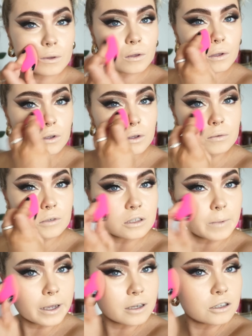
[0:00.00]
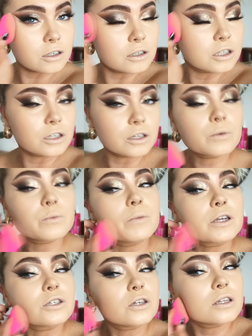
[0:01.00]
So I'm just making sure to make
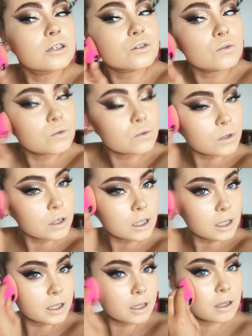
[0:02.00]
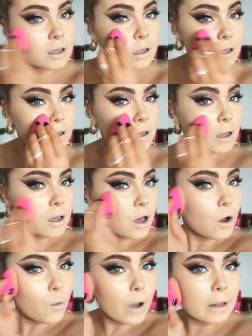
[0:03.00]
sure that's really
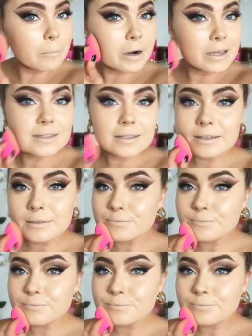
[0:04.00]
well pressed in